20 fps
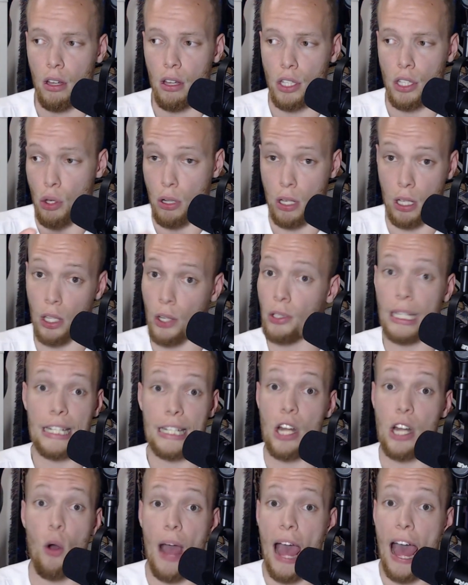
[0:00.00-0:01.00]
You clearly
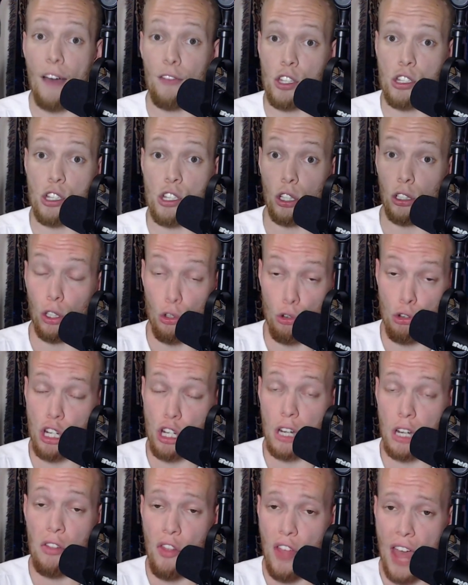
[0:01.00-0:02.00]
don't have a
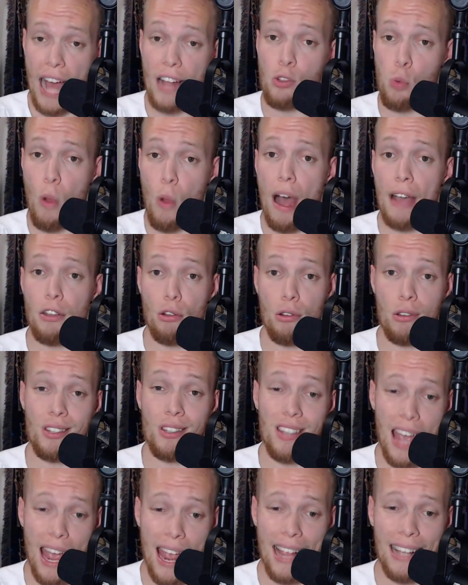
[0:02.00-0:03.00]
solution. That's why you're
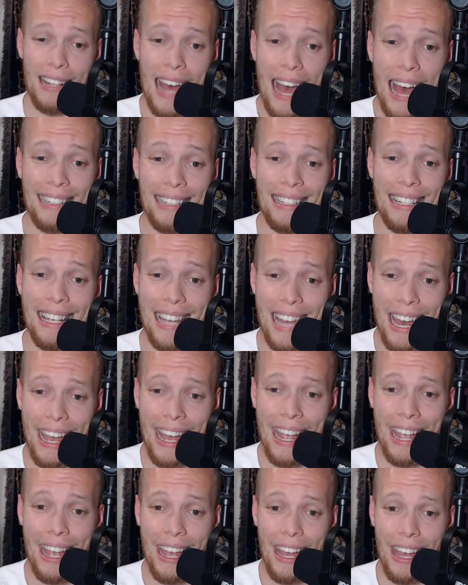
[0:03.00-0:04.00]
saying that,
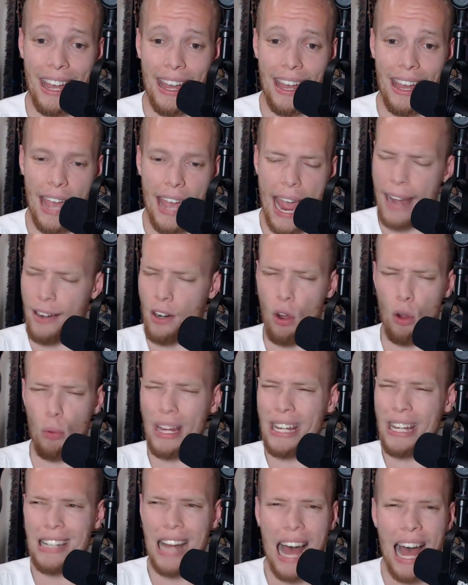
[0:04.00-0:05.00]
DA. And are
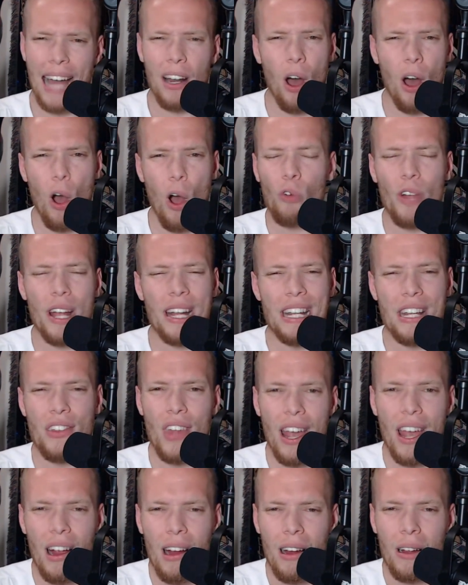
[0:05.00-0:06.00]
we not already
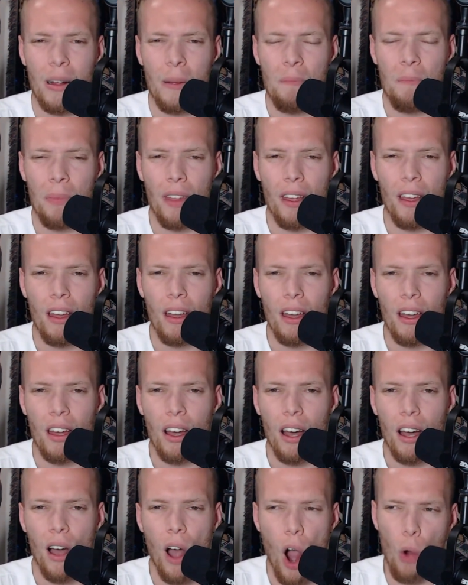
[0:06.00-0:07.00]
there?
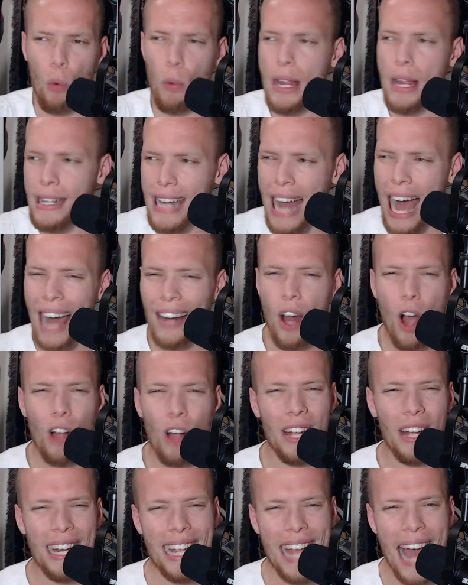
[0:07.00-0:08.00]
Are we not
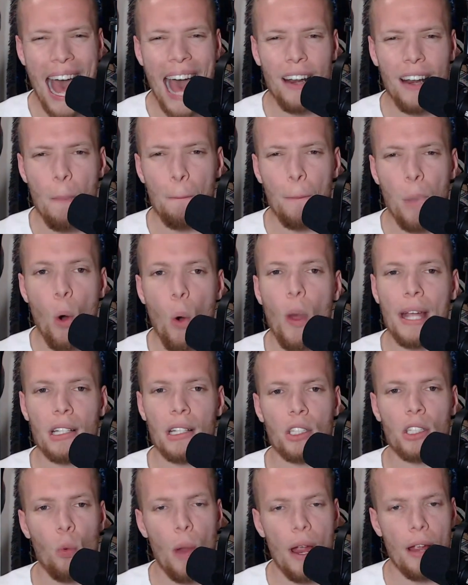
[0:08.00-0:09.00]
already at a
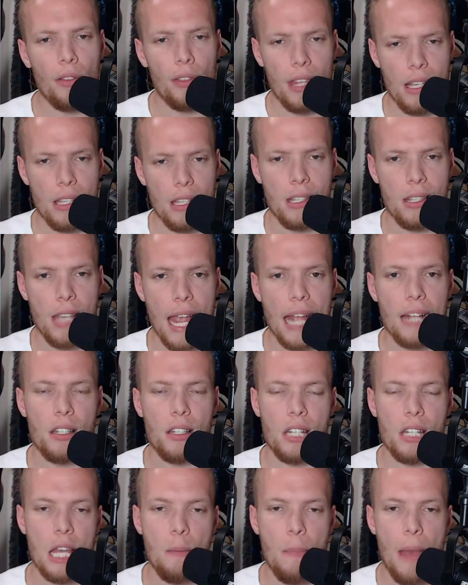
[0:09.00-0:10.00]
point to where this
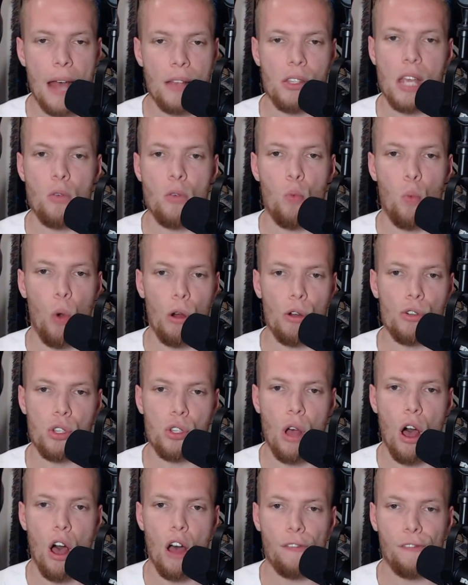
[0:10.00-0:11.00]
Saints team has a
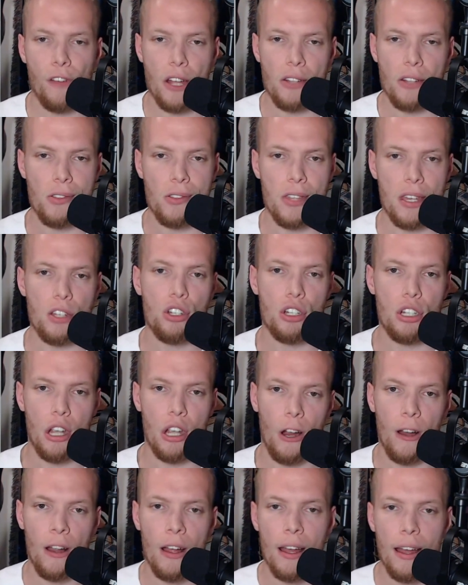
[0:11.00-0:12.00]
worse offense this
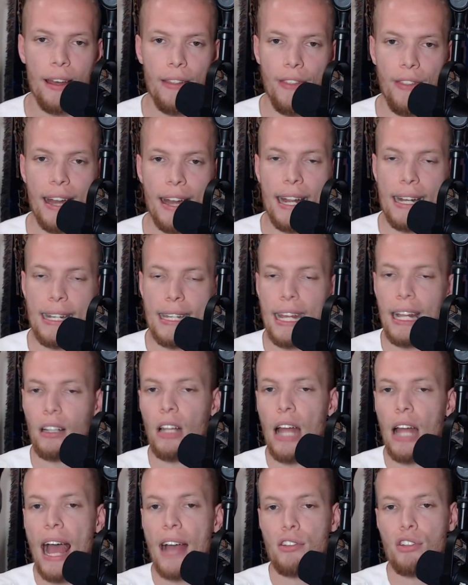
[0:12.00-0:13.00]
year than it did
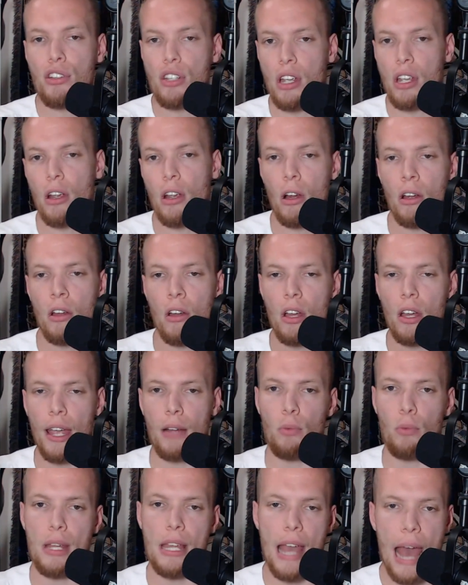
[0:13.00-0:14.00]
last year,
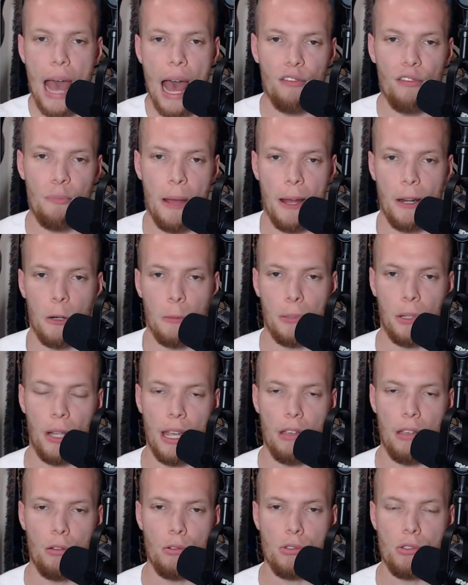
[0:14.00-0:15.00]
and we have better
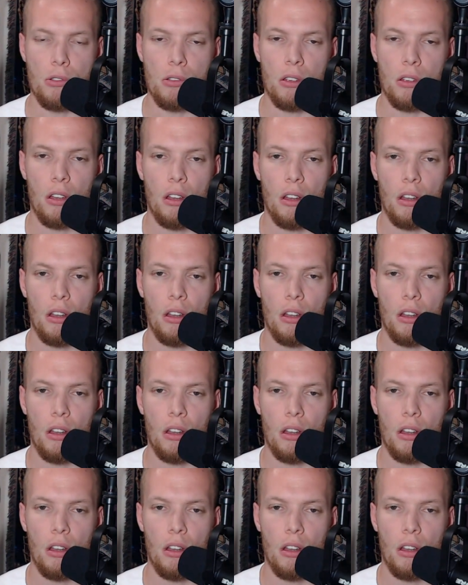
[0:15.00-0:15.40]
players?